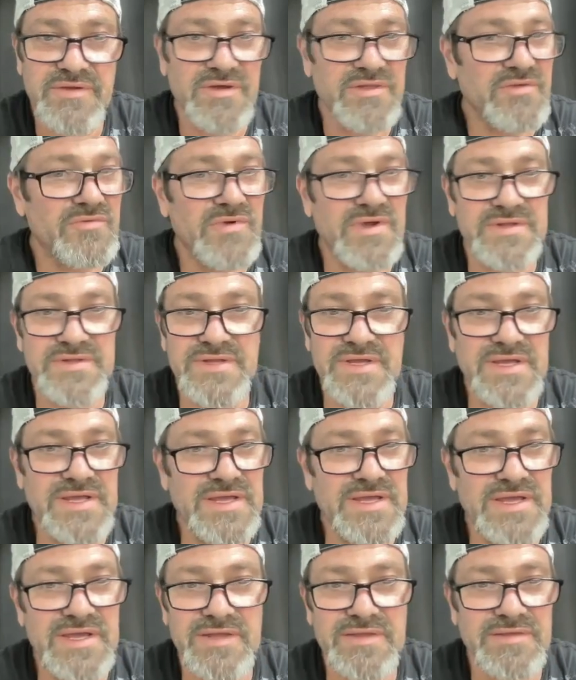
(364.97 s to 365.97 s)
Otherwise, they
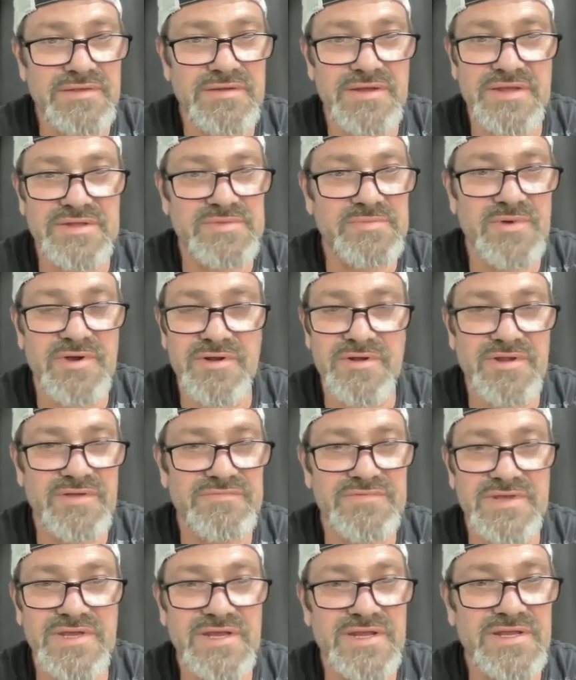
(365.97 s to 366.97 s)
can't, they're not smart
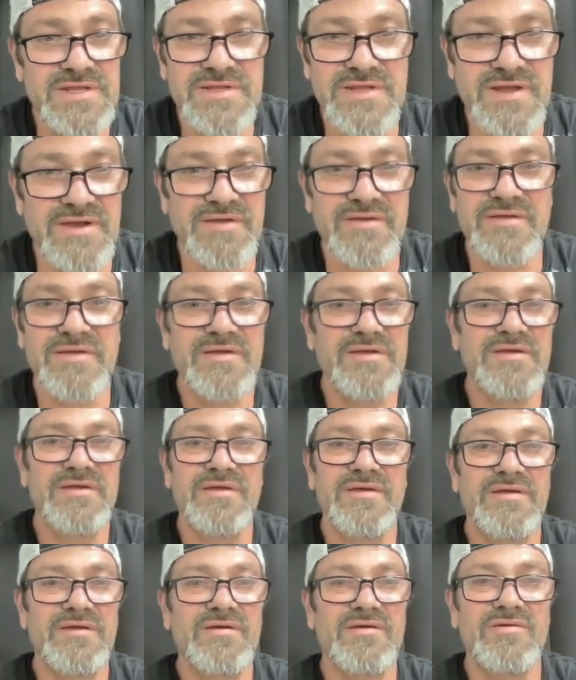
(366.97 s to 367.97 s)
enough to get in there.
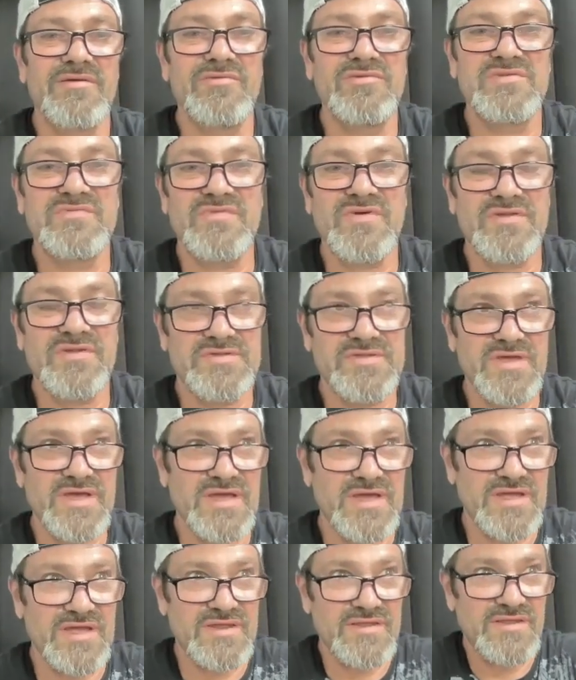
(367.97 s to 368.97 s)
You know, whose fault's
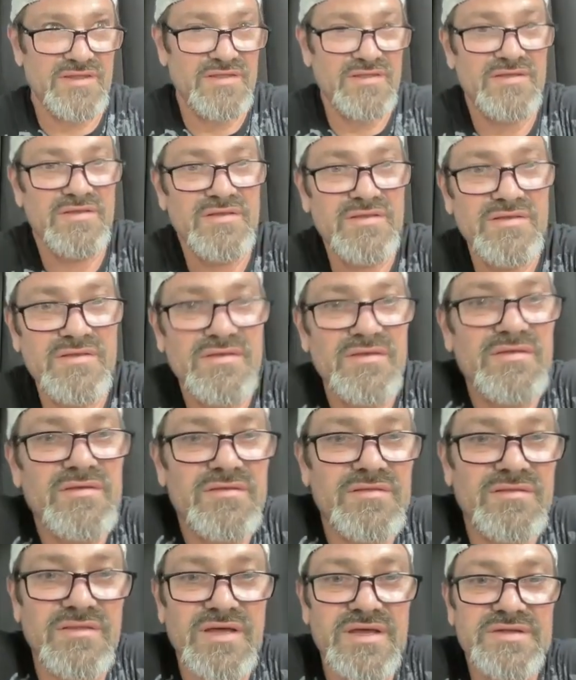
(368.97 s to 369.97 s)
that?
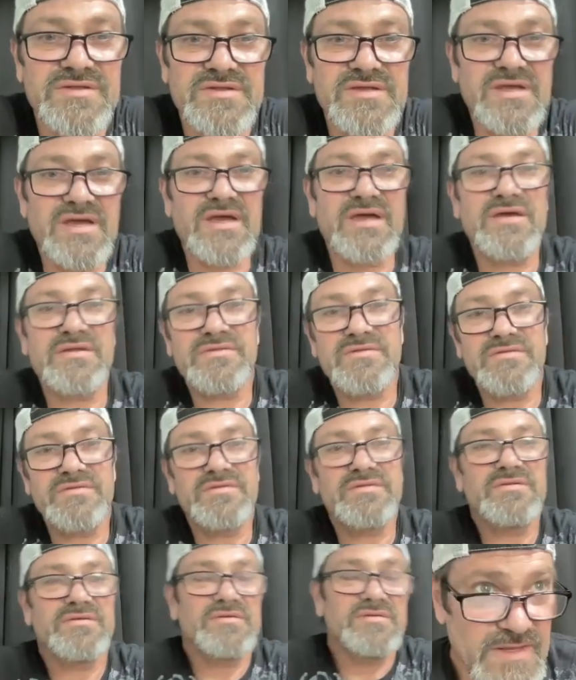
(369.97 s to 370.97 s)
lazy
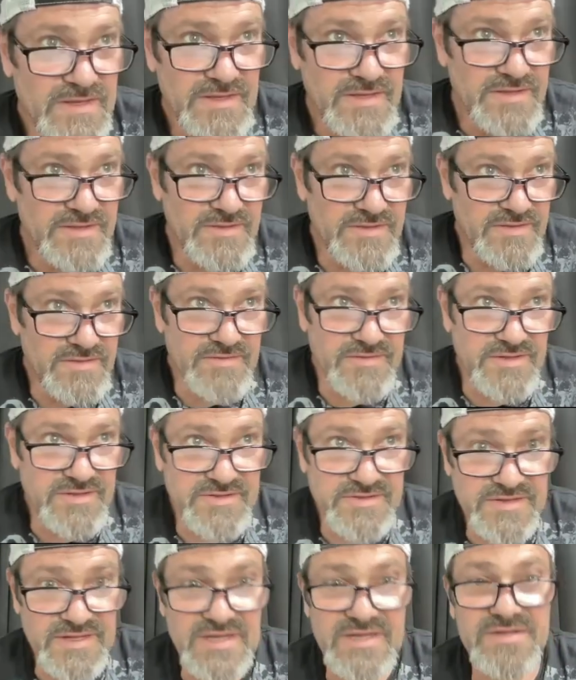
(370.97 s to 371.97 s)
asses.
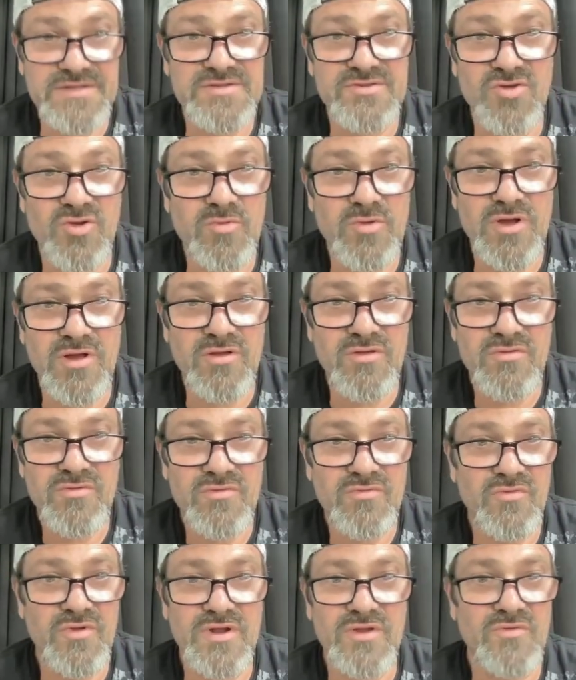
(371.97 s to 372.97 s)
This is like a snowball,
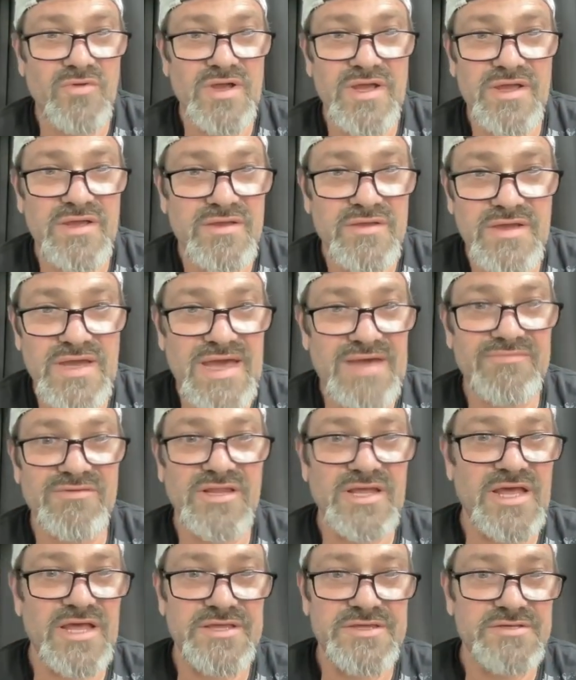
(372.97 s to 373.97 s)
runaway,
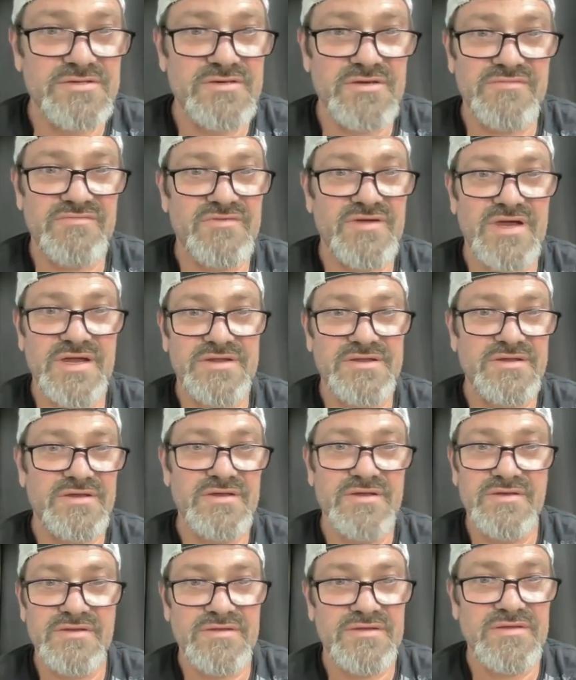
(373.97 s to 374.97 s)
avalanche effect.
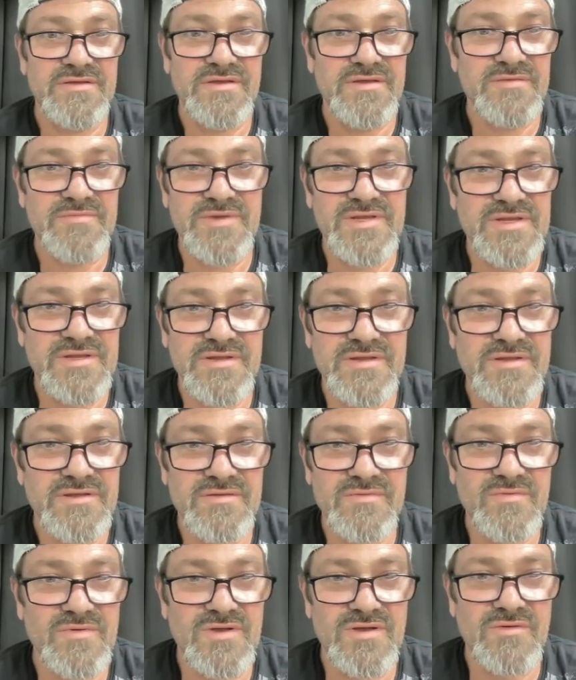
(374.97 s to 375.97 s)
I mean,
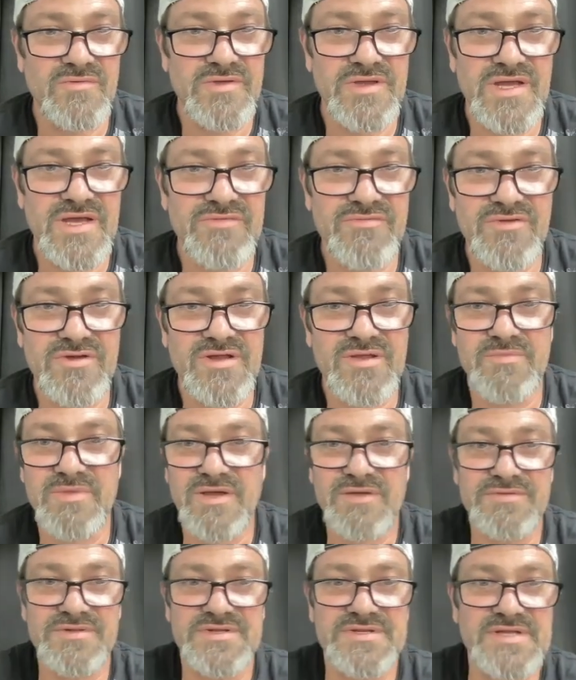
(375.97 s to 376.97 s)
are we ever going to be
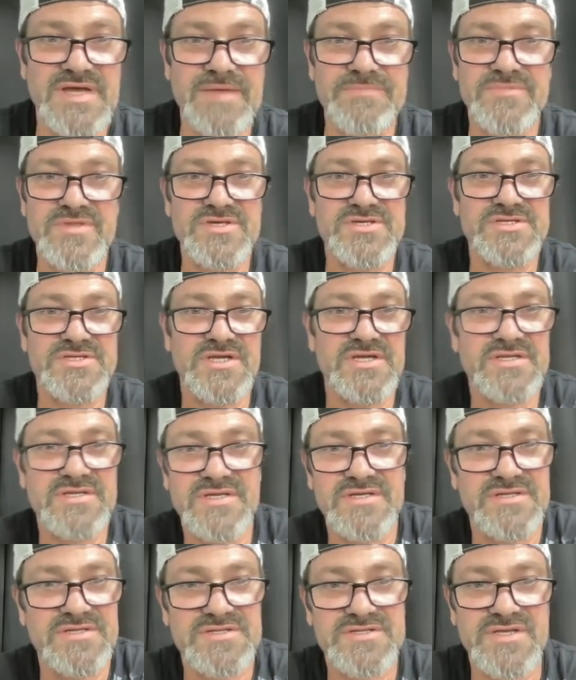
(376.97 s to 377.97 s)
able to stop this shit?
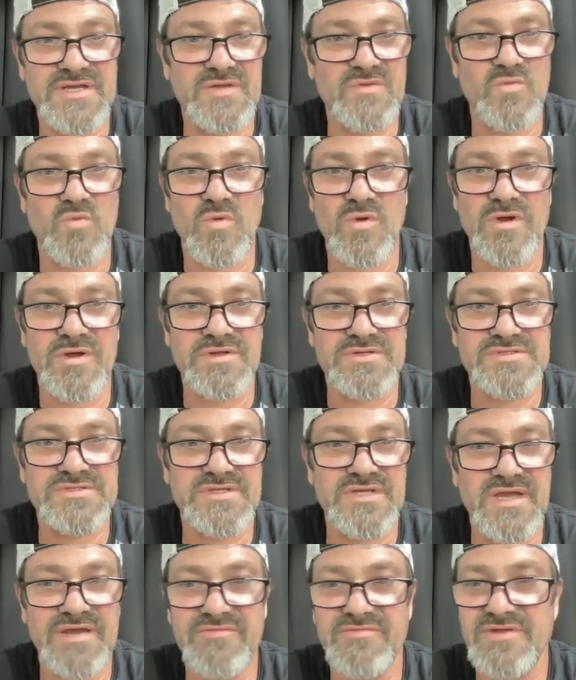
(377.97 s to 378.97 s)
Because it's getting worse
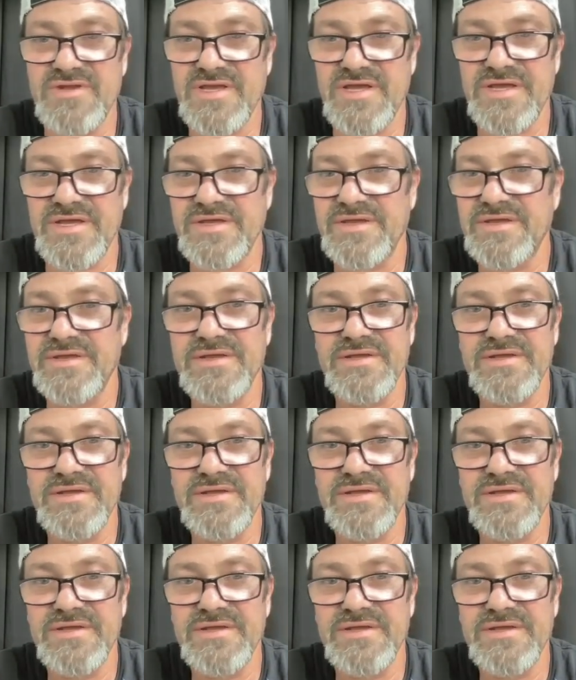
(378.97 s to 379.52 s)
every day.